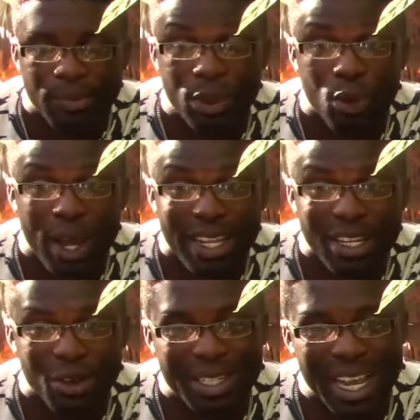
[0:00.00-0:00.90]
though I
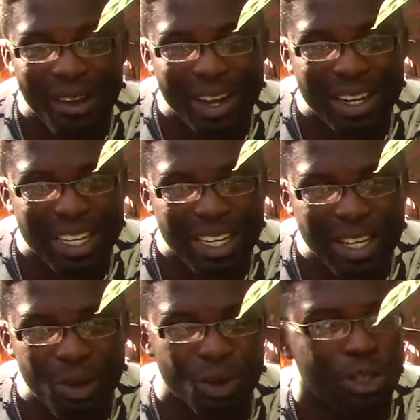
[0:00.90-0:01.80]
did not directly
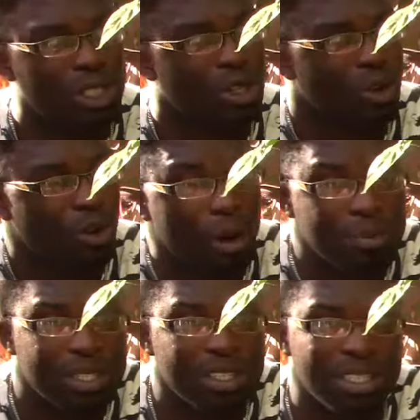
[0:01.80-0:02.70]
lose
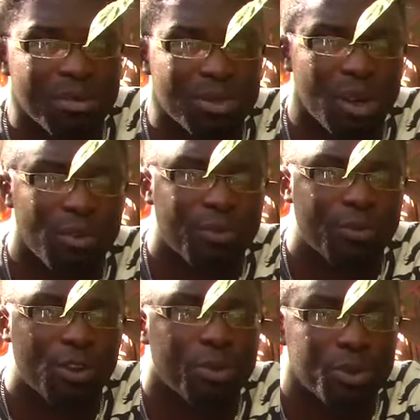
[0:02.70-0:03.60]
crops in terms of
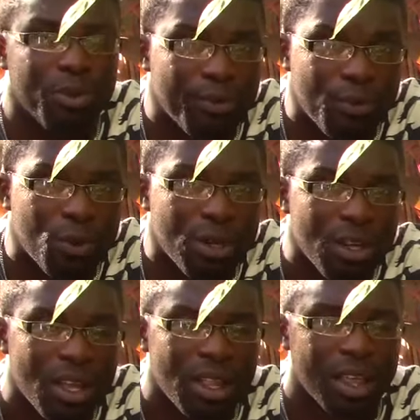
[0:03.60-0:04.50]
crops with food
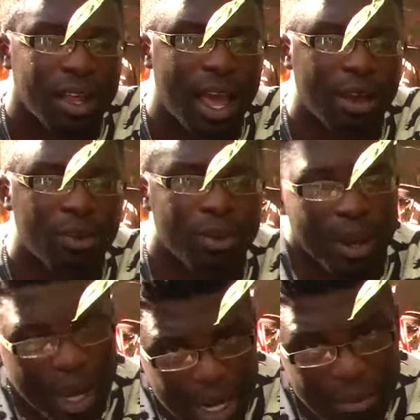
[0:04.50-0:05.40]
that I could
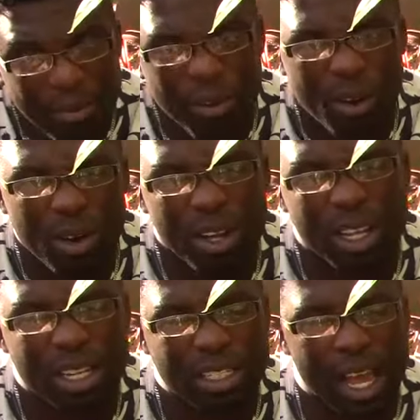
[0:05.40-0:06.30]
claim for
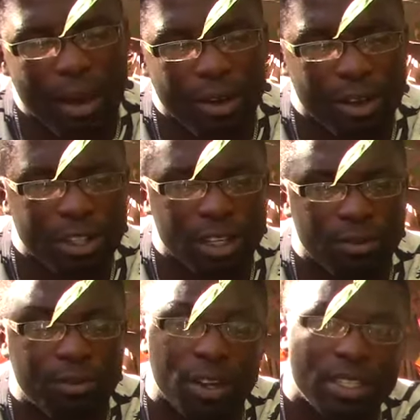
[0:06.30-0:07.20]
in this agricultural
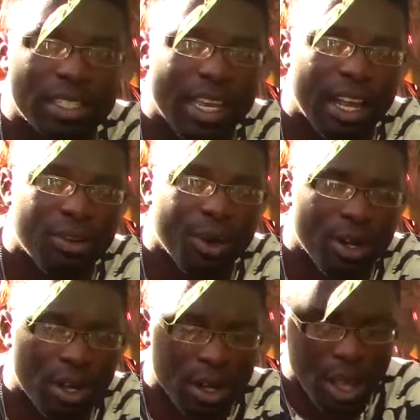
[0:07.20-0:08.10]
funds they had
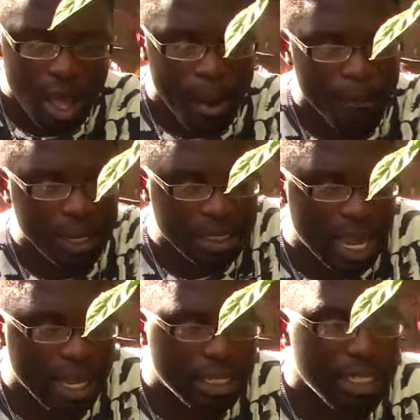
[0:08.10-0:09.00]
going on, but
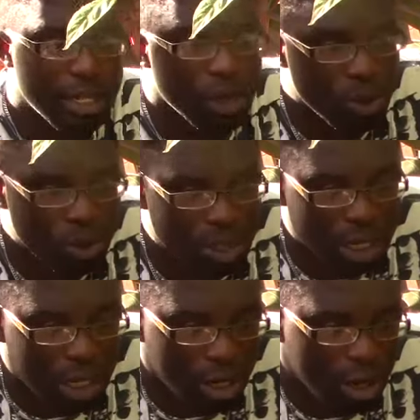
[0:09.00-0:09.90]
I did lose
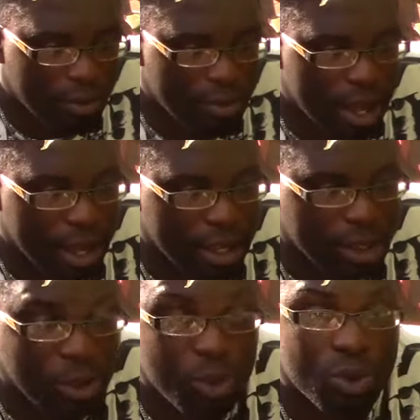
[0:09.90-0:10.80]
a lot of my
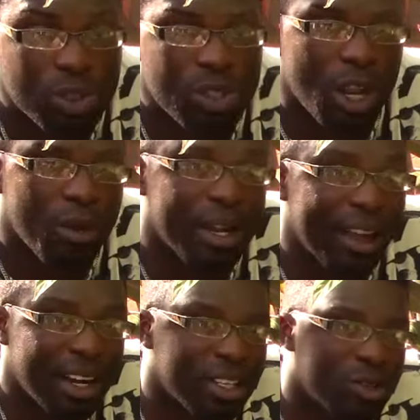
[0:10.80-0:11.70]
tools, not
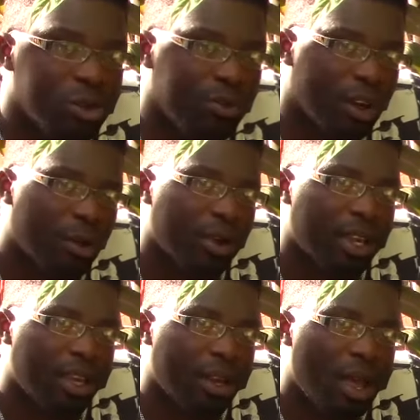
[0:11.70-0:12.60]
directly to do with the
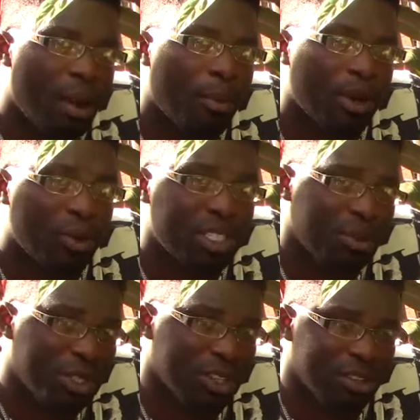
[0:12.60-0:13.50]
hurricane, but it was the
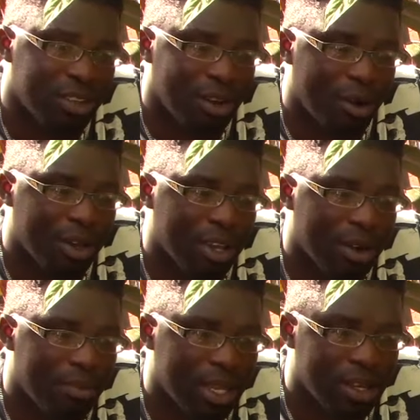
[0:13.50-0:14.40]
result of the hurricane.
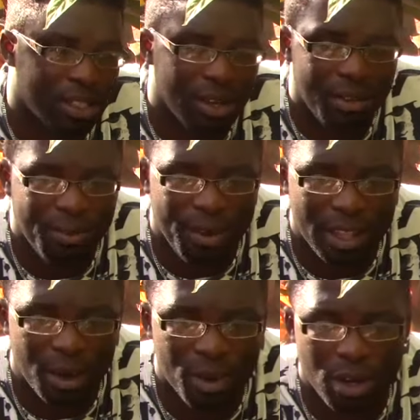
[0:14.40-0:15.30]
Because of the
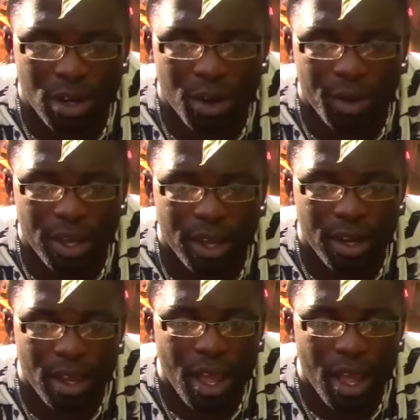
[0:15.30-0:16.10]
fact that we got the hurricane,